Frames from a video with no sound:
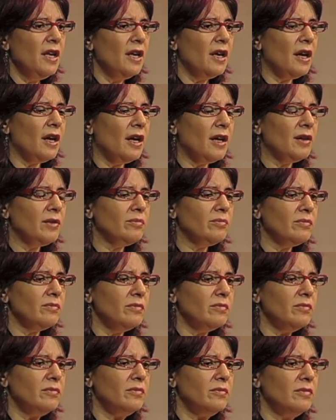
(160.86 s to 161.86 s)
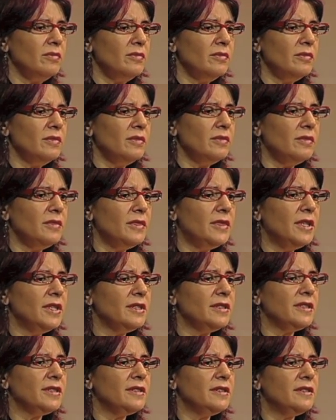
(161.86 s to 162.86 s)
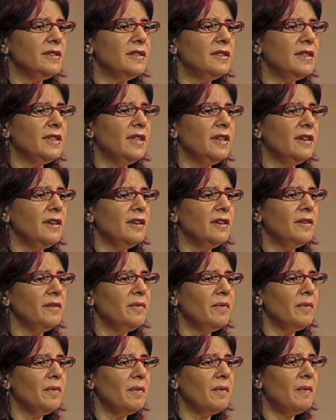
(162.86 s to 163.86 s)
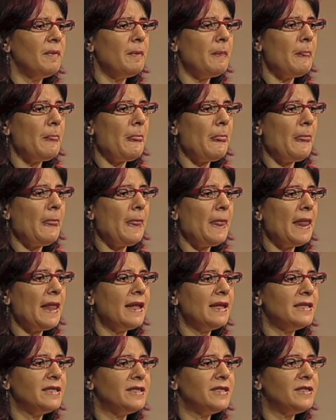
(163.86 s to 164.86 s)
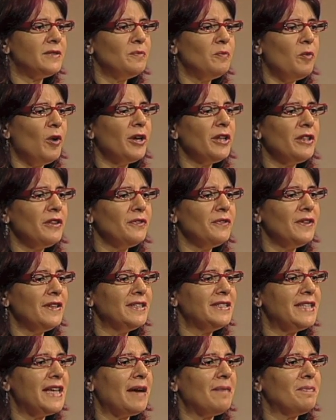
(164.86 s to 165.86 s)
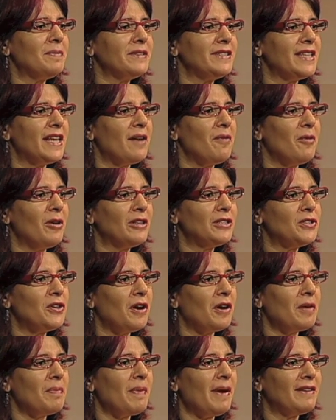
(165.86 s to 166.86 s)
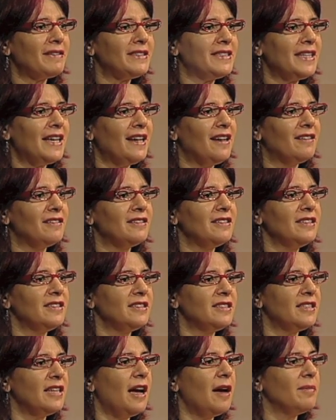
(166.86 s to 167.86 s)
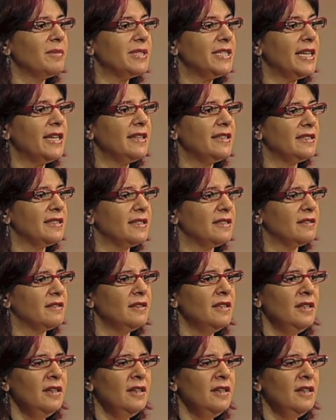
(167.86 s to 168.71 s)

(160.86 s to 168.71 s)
Um, this, the, one of the examples that I want to talk about today is, is Thomas Edison.